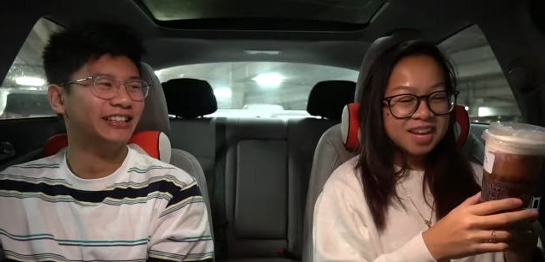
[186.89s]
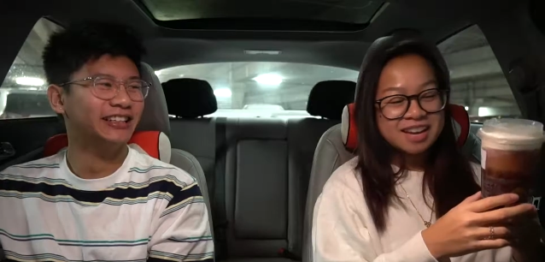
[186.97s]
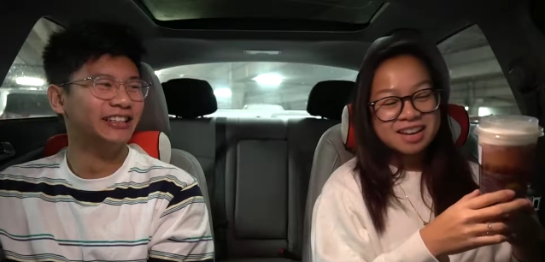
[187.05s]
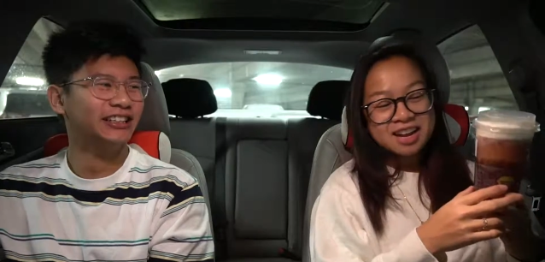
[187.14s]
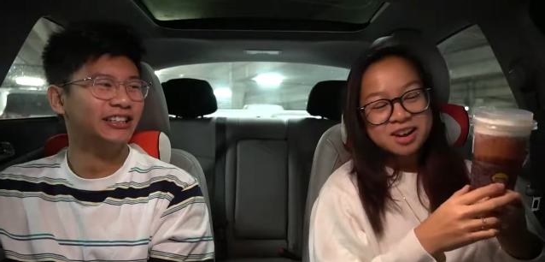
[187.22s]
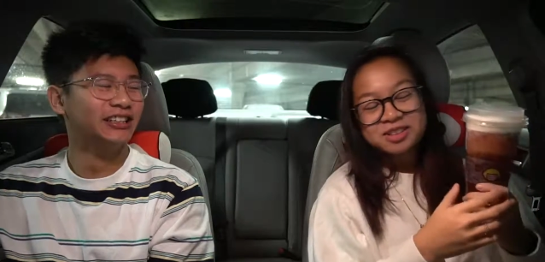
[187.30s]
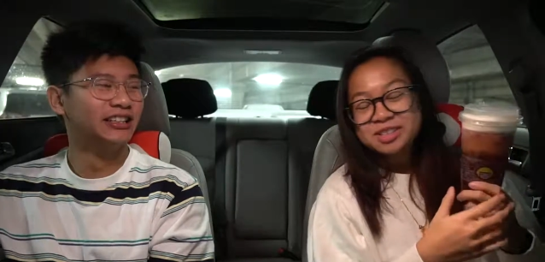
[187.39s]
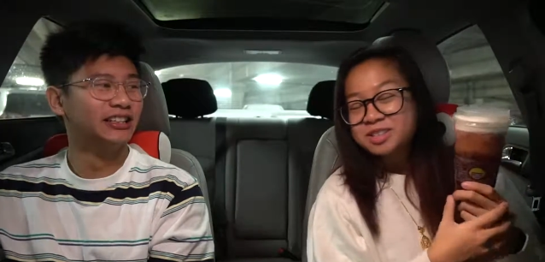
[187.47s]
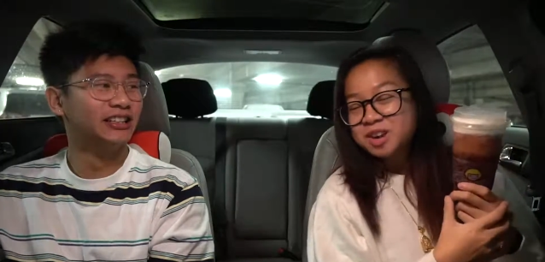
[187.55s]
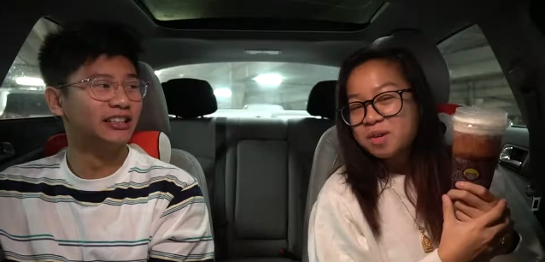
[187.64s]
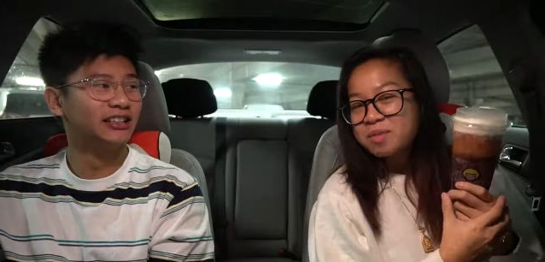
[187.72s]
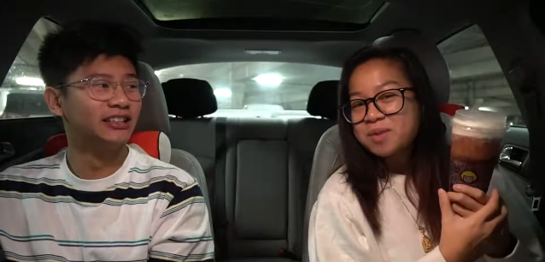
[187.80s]
Speaker 1: Okay, I got the
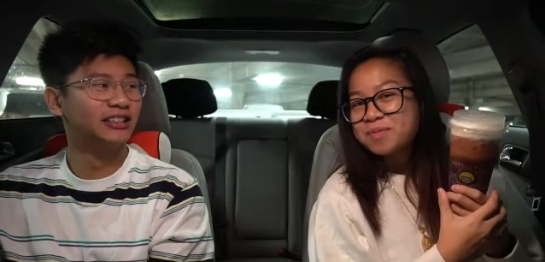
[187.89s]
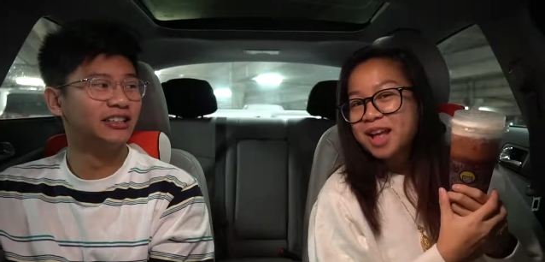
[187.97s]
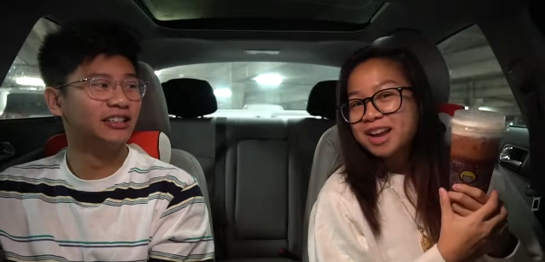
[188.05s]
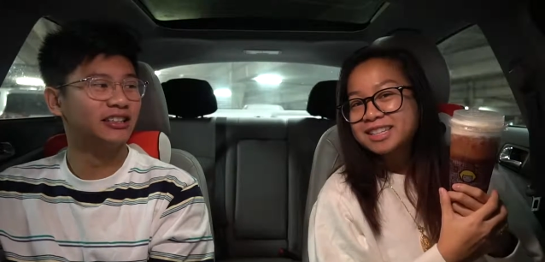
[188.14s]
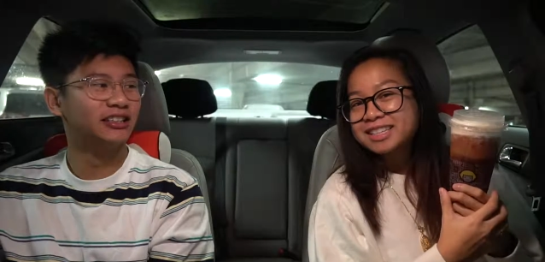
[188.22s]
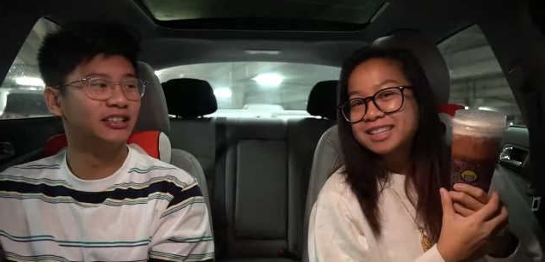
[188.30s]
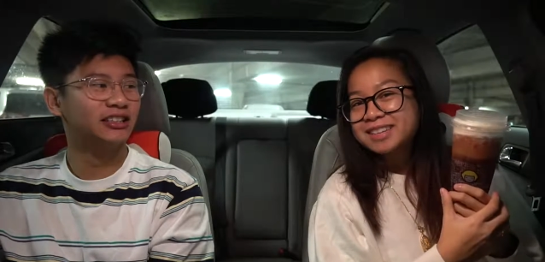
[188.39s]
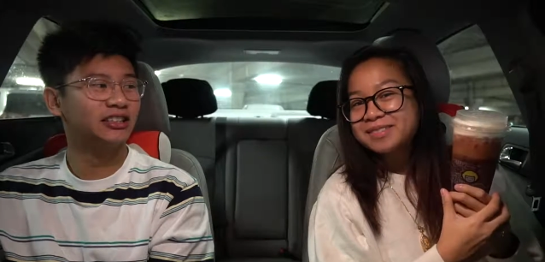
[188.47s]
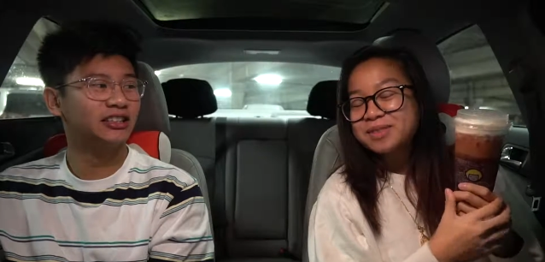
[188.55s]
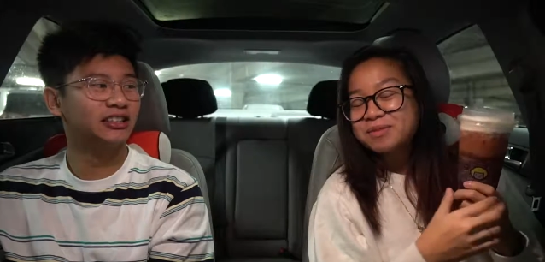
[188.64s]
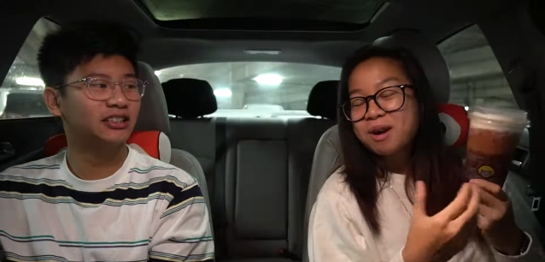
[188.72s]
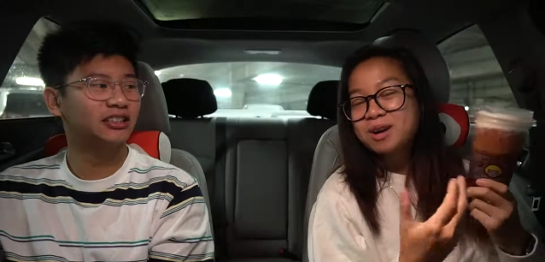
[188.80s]
strawberry black tea
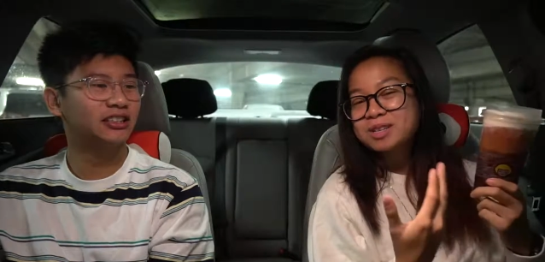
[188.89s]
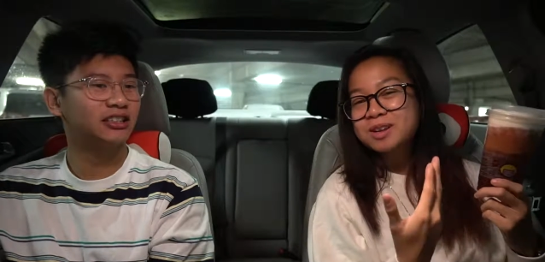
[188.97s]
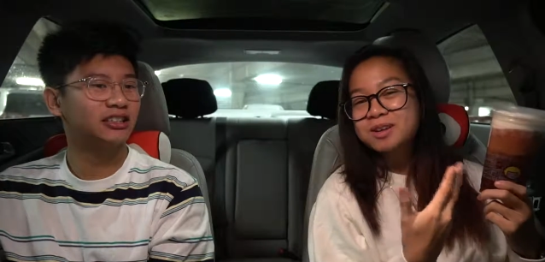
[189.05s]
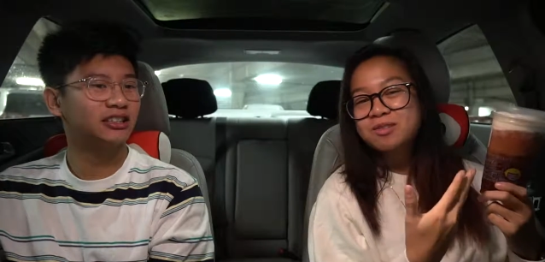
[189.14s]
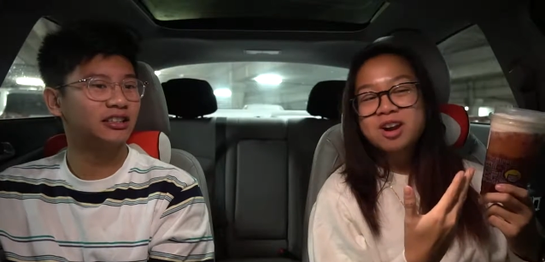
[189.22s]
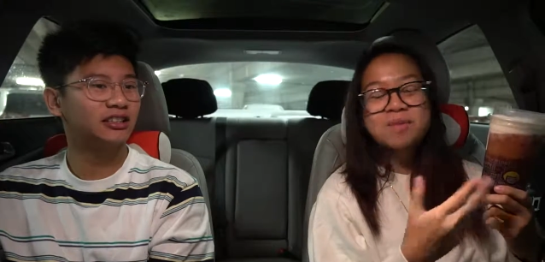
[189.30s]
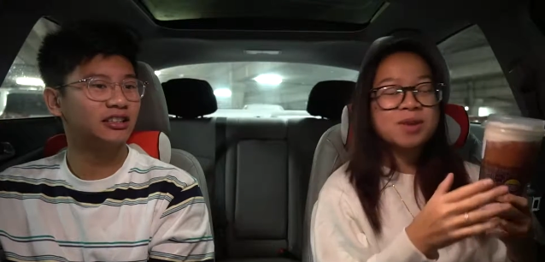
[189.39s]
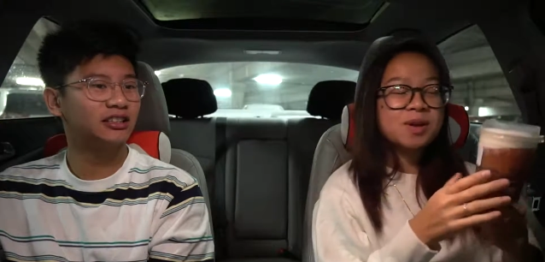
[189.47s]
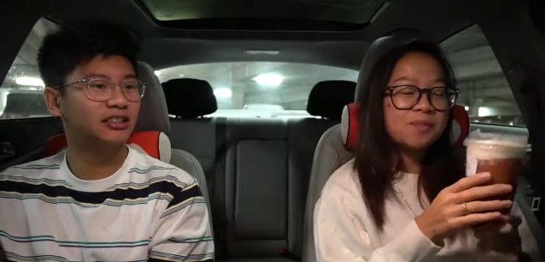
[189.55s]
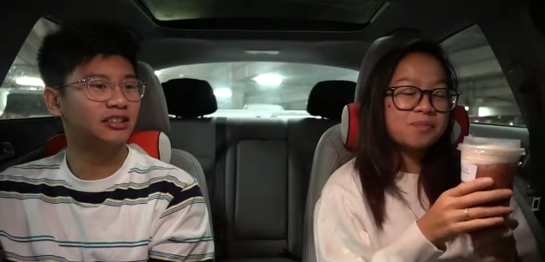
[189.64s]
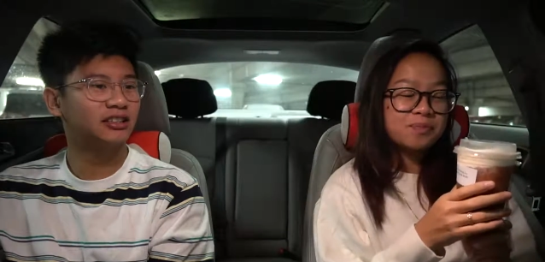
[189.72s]
with rock salt crema.